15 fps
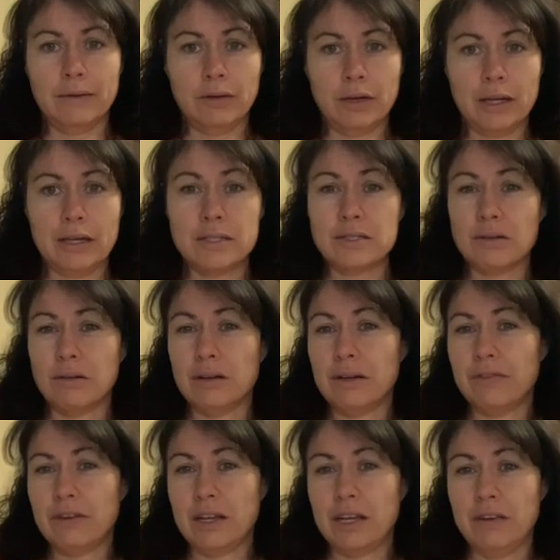Okay, so if
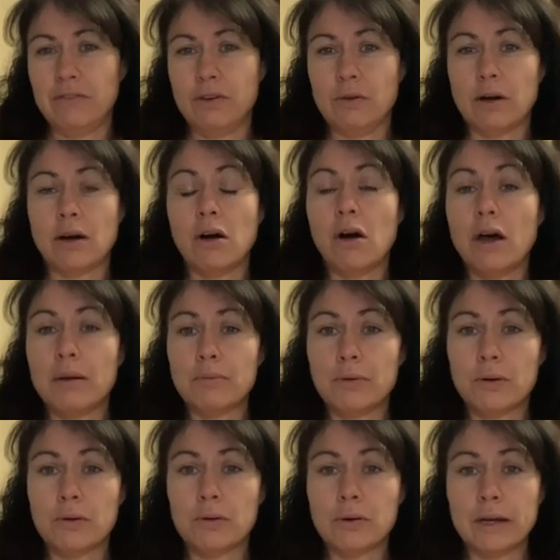any of you are on
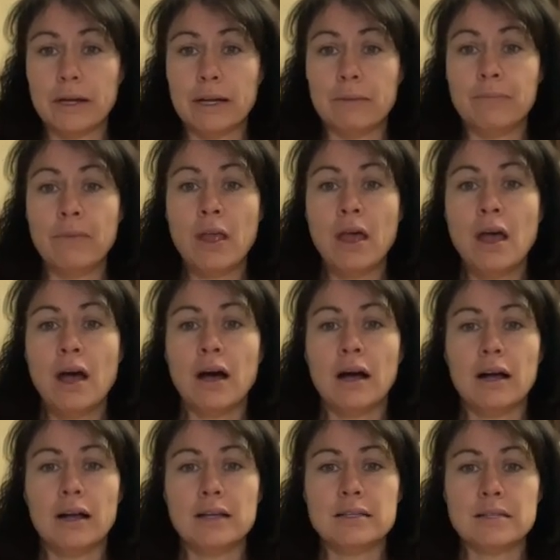program,
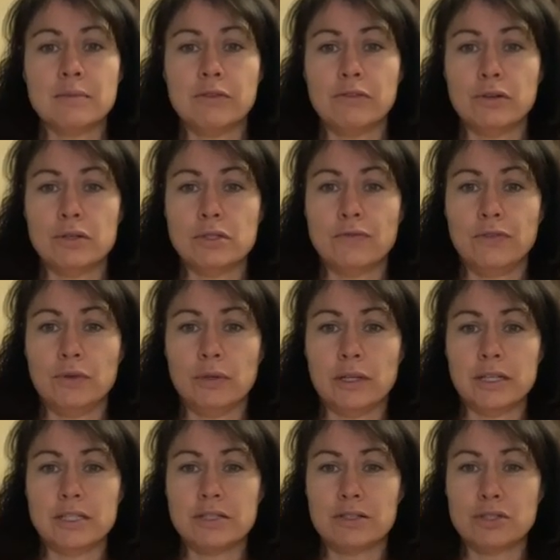some of those
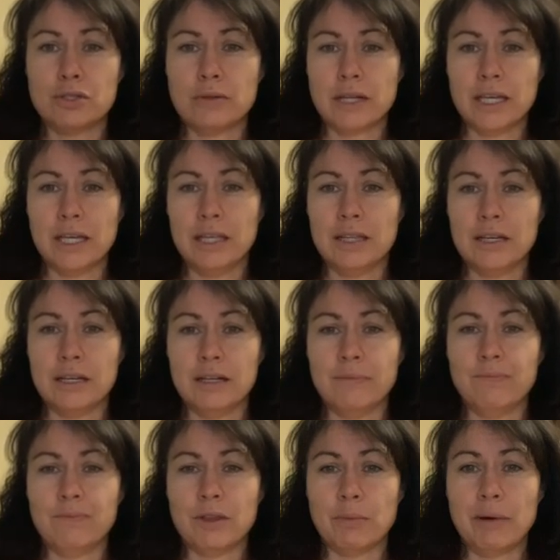fuelings are tricky. The
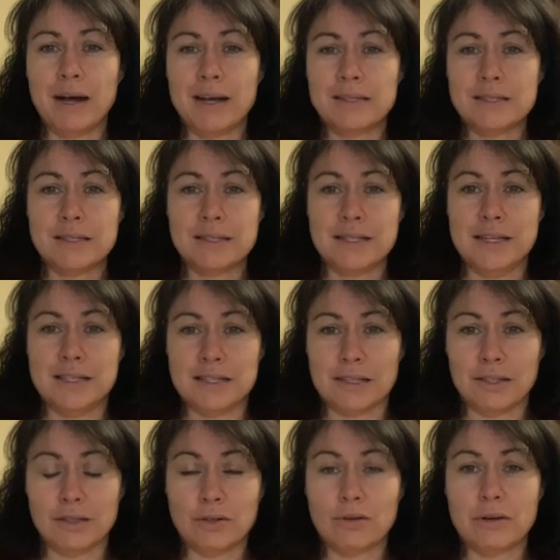pasta stays a
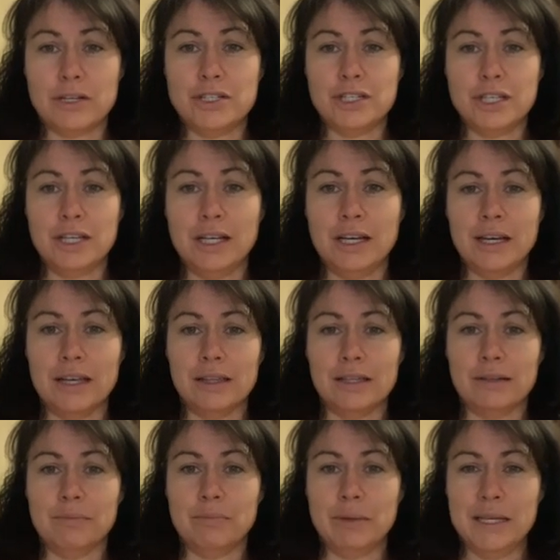little crunchy and
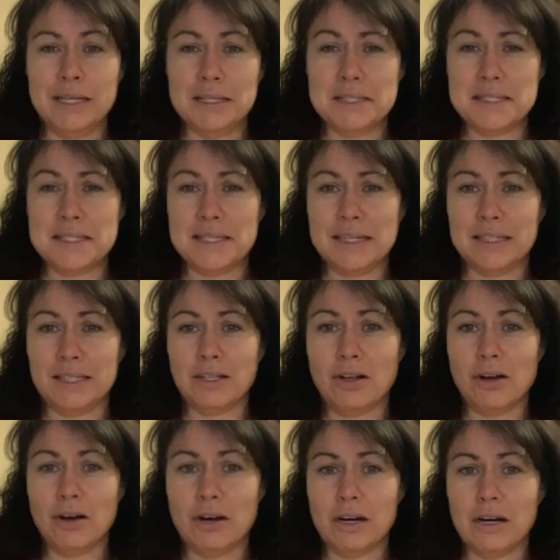the beans stay a little
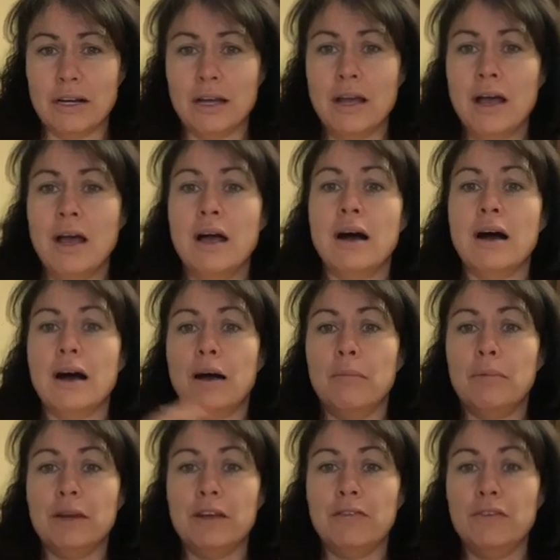hard.
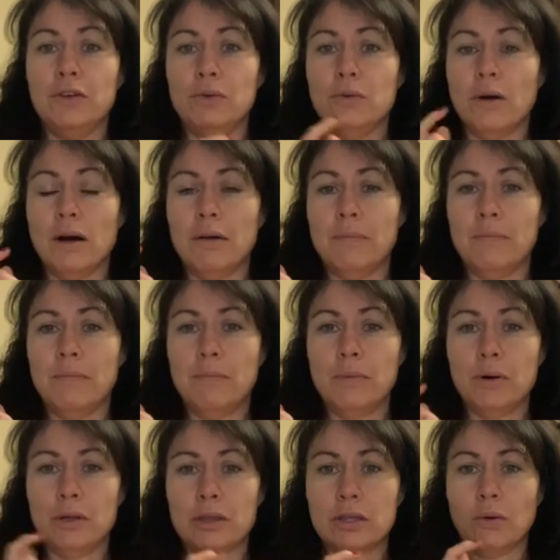But if you
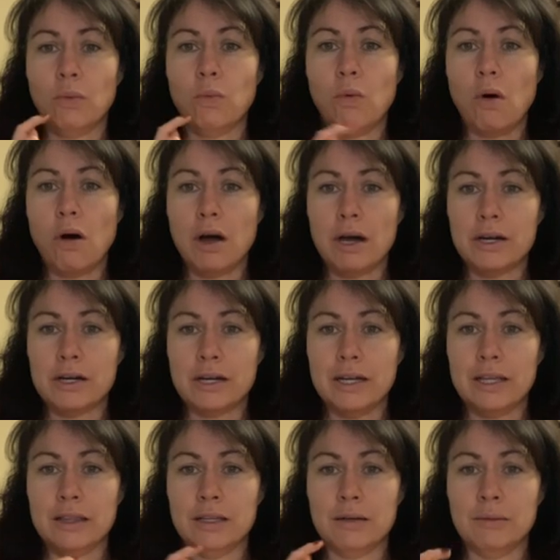put the water
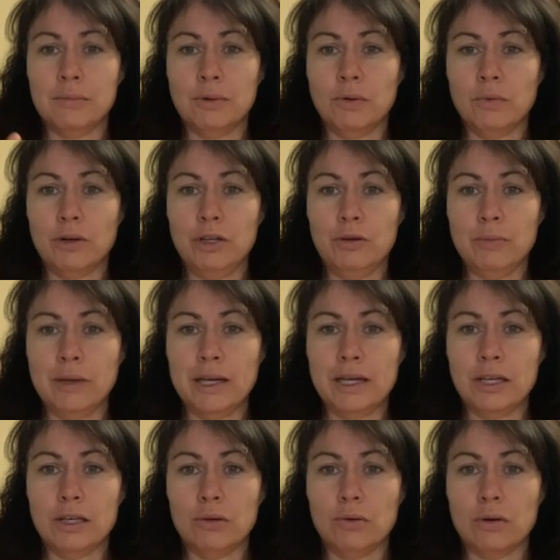in them when you
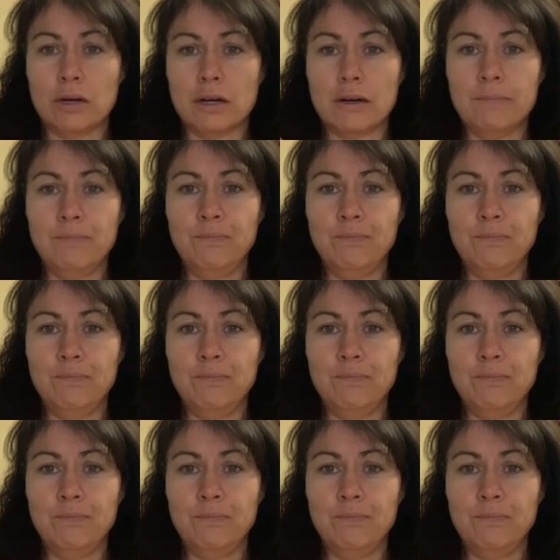make your